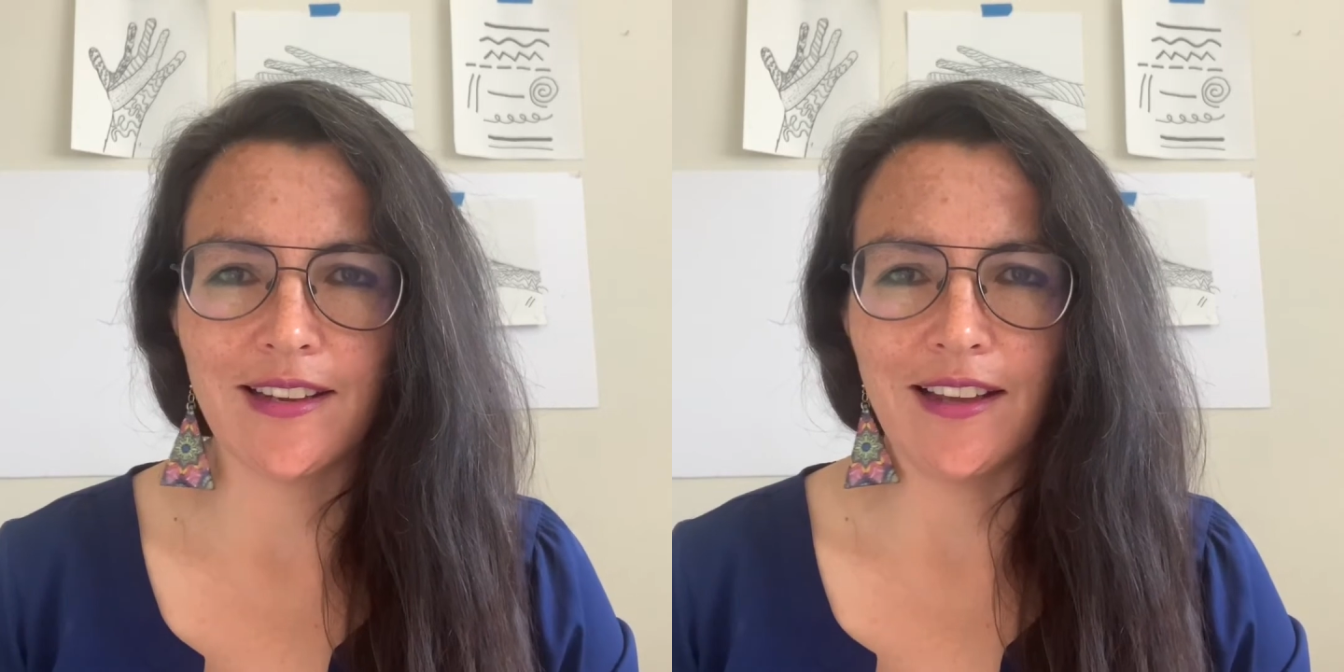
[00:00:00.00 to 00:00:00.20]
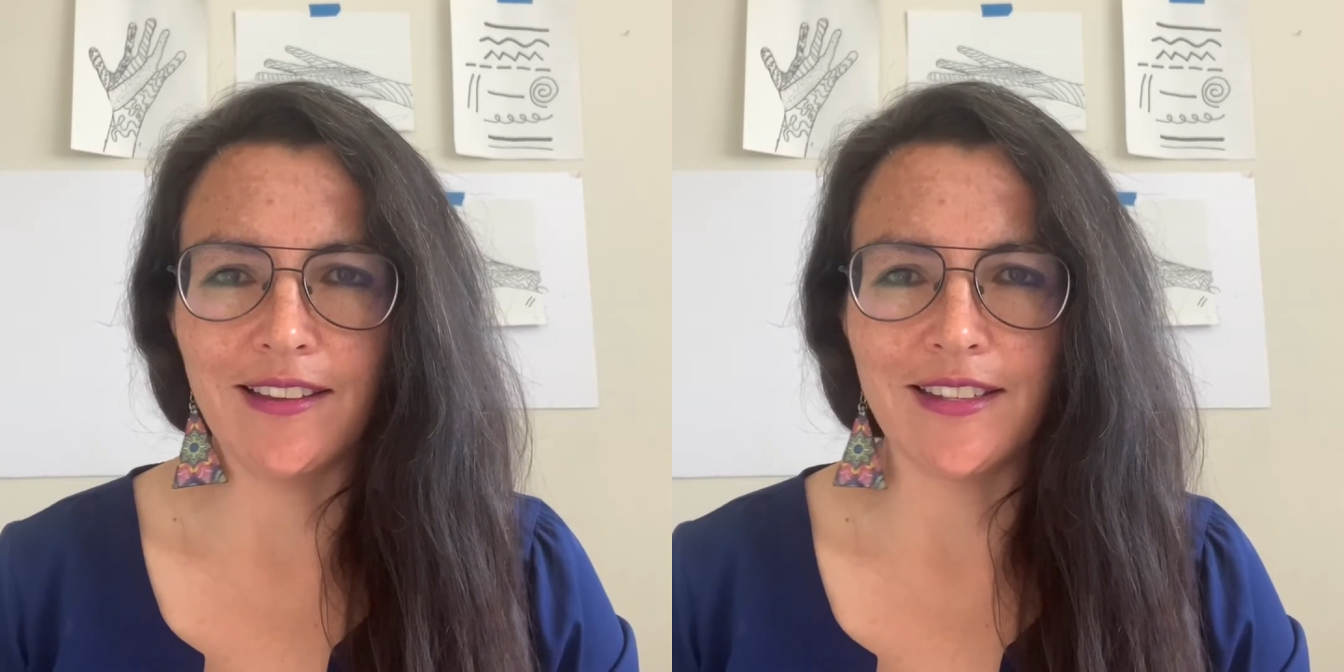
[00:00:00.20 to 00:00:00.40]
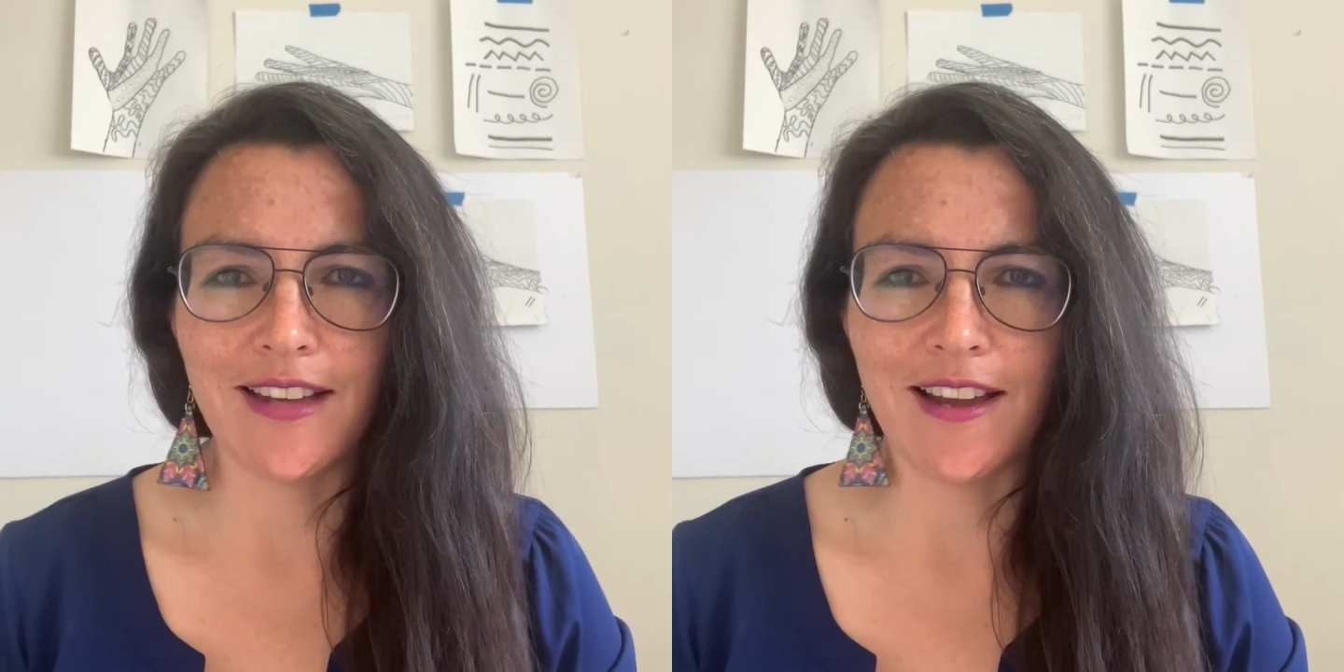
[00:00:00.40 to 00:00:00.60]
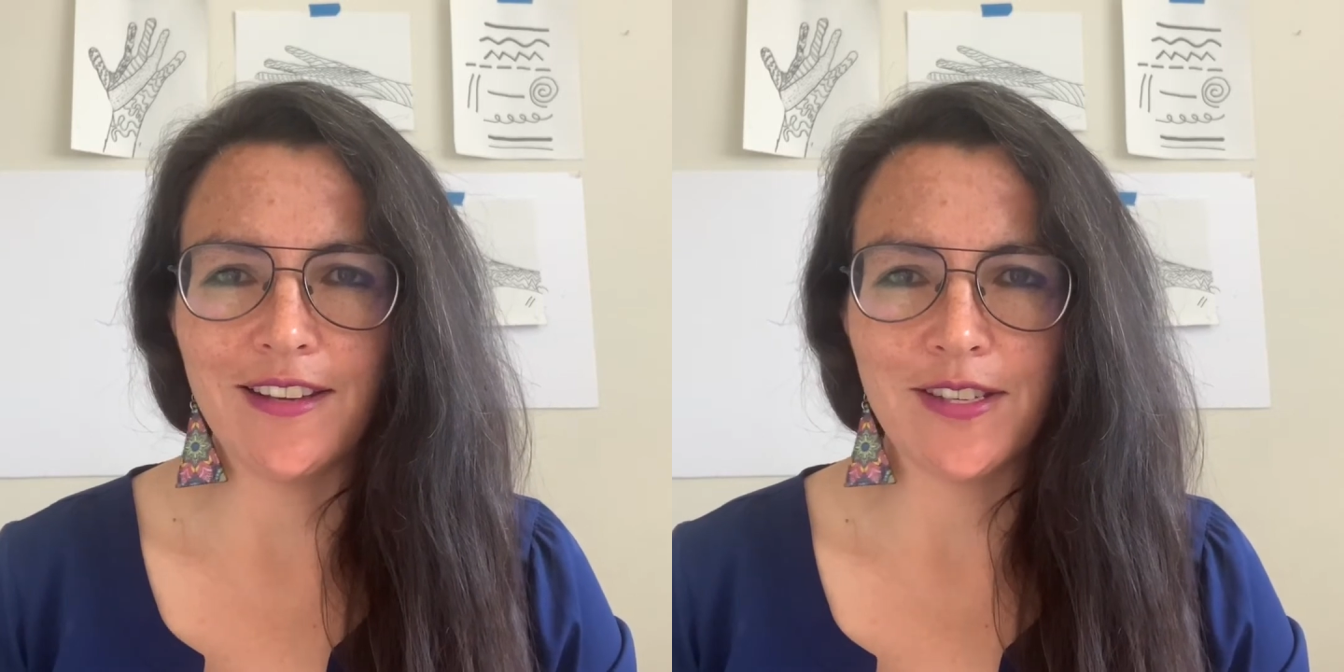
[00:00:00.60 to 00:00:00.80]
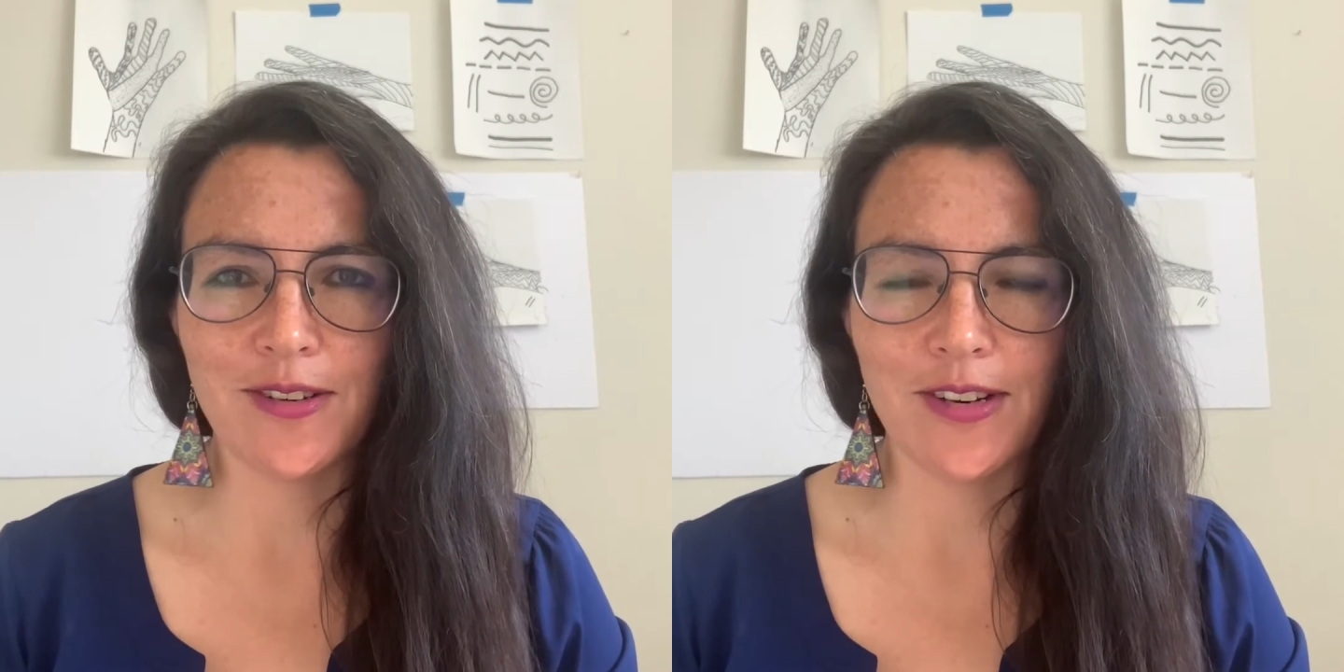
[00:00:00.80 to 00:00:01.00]
and the
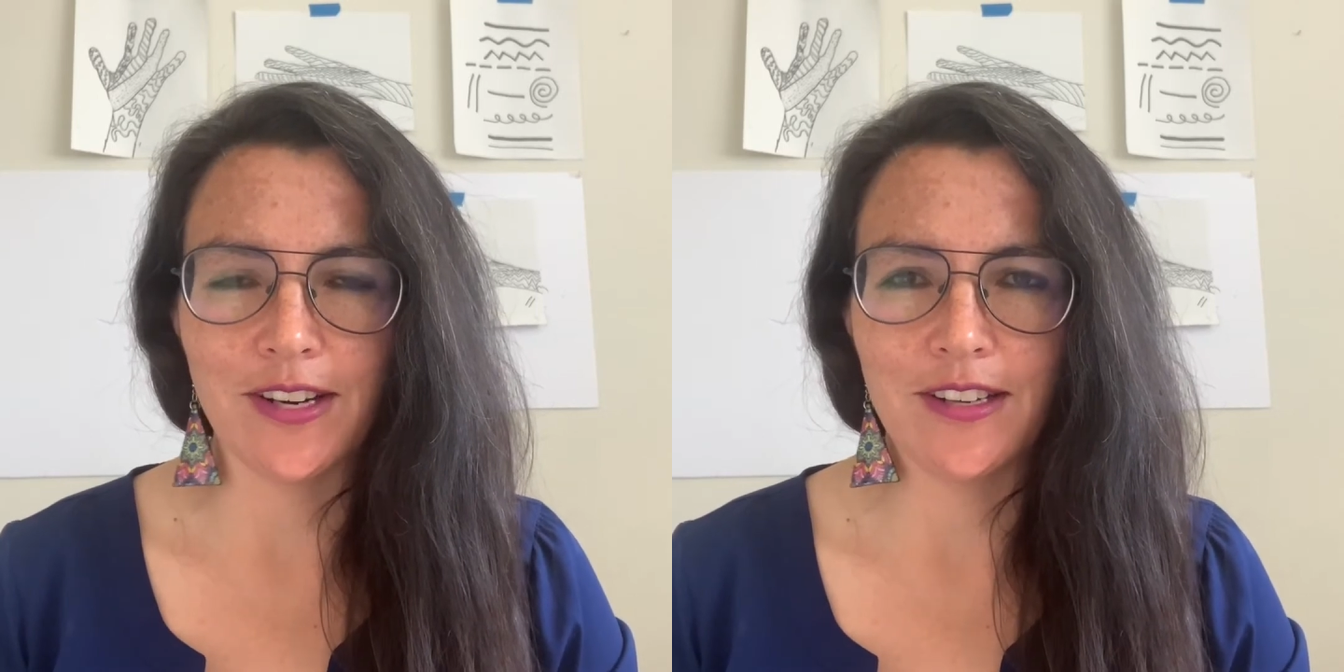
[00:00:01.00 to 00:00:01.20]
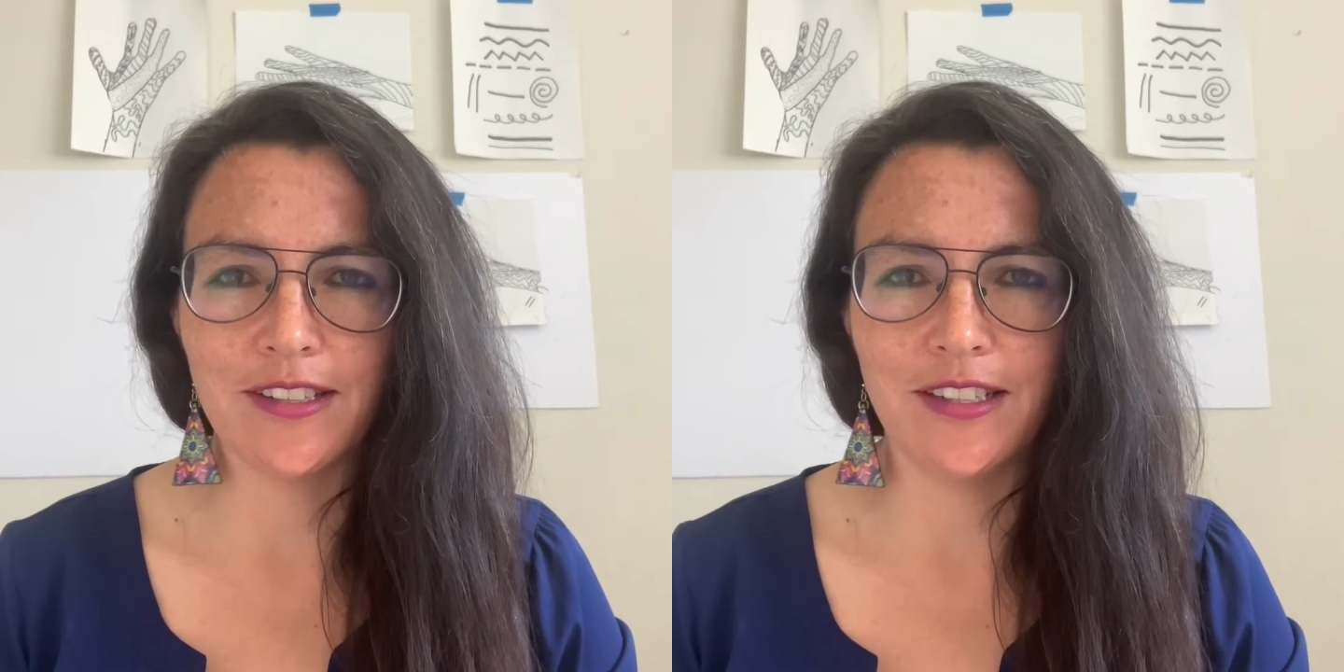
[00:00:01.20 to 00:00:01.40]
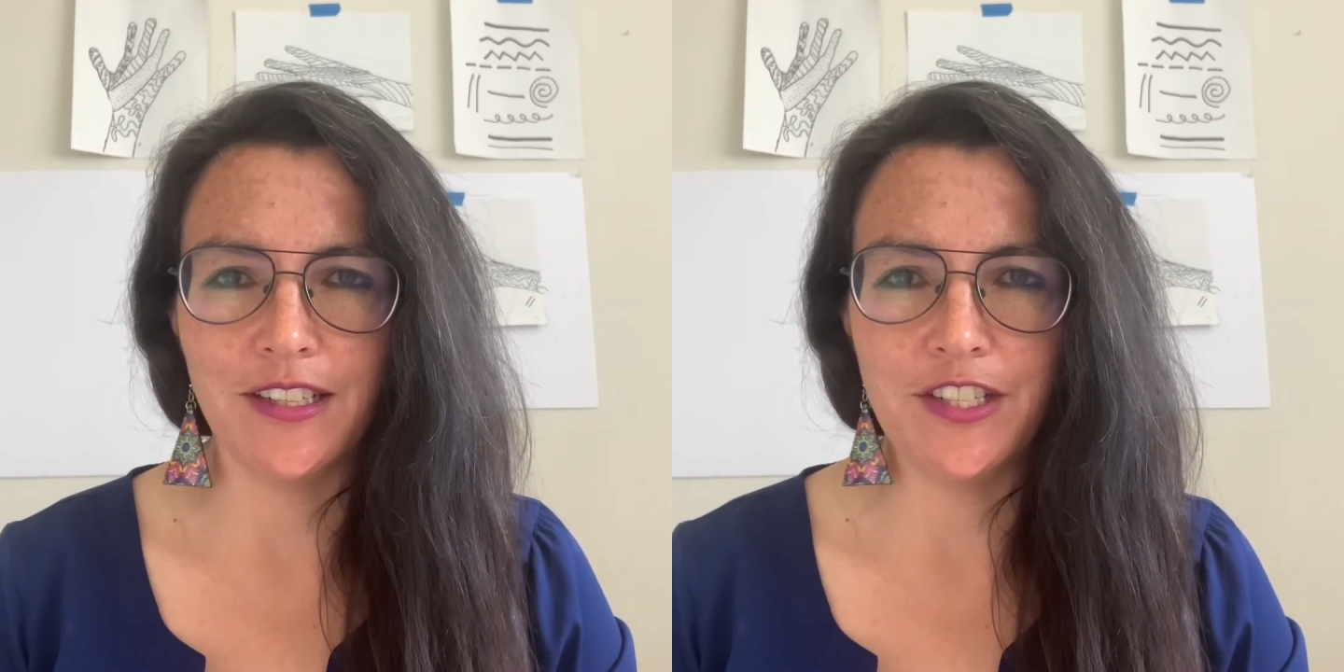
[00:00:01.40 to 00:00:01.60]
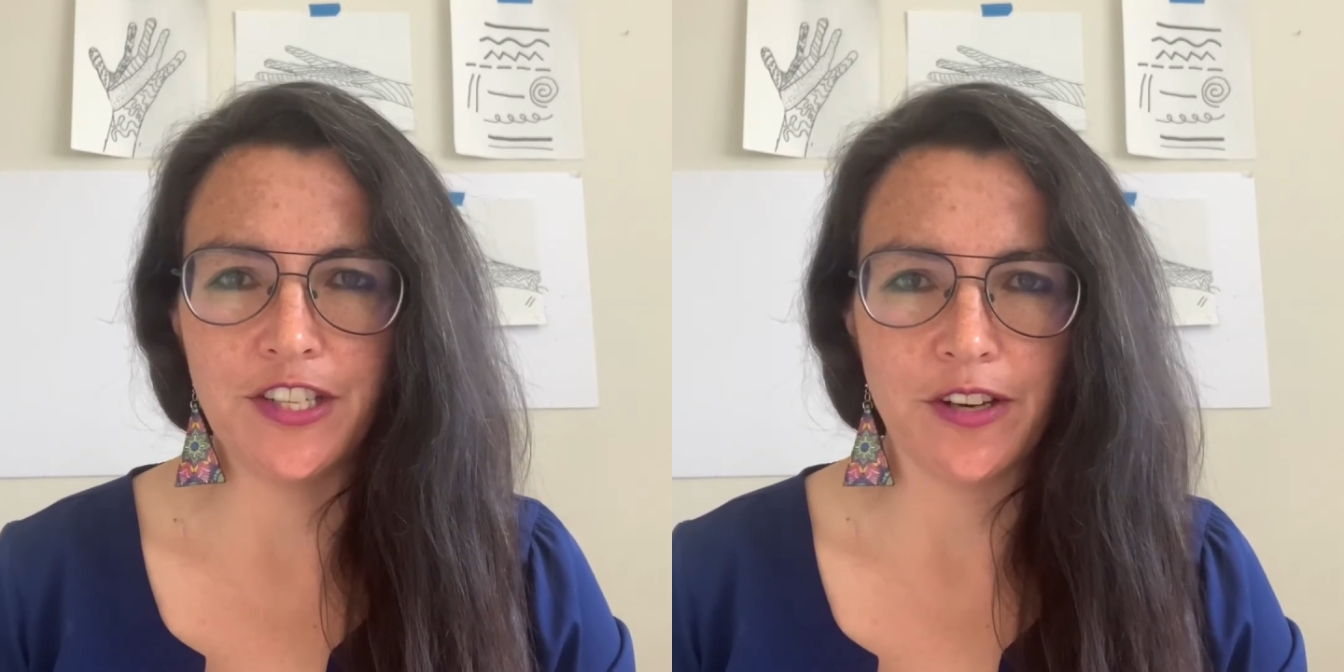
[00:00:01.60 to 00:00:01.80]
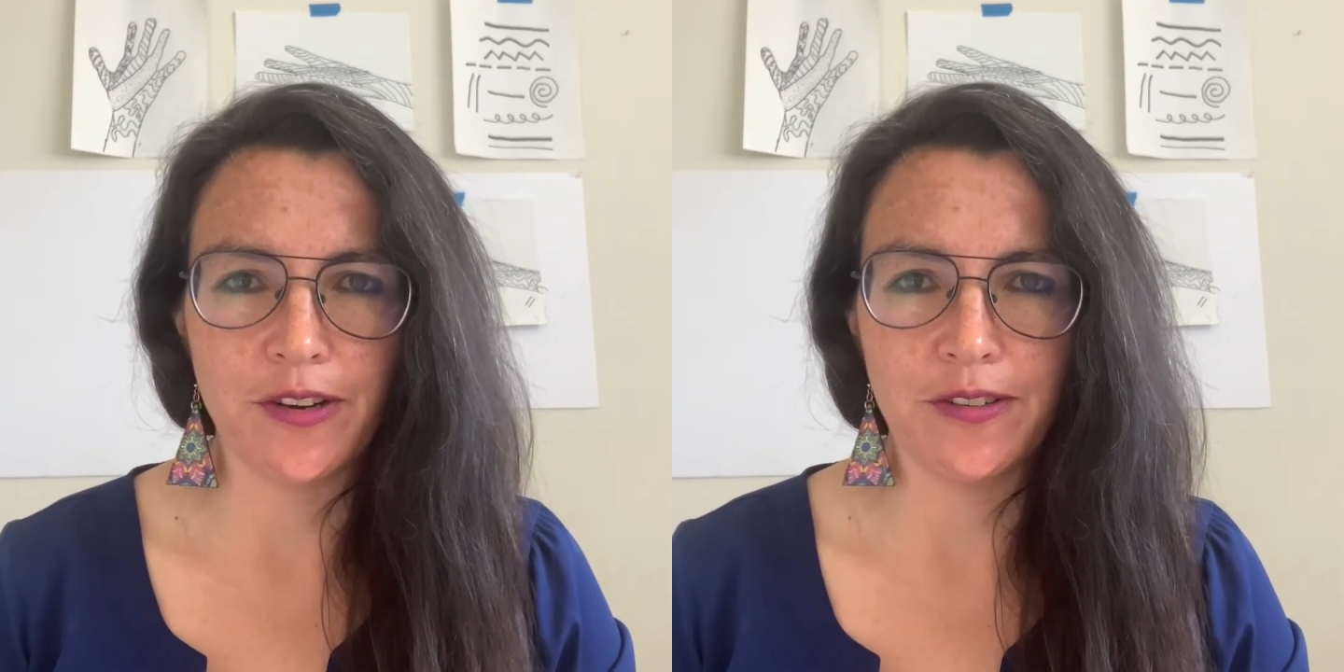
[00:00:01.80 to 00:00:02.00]
dinosaur,
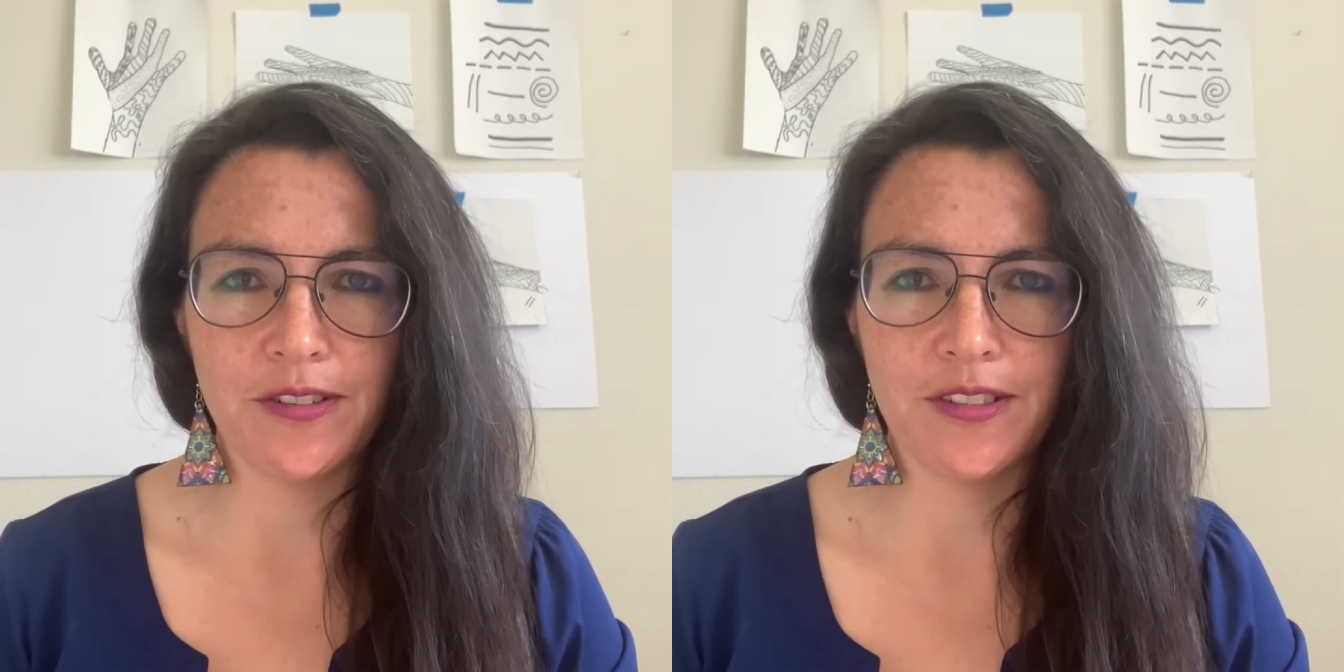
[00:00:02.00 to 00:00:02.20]
Ichiro,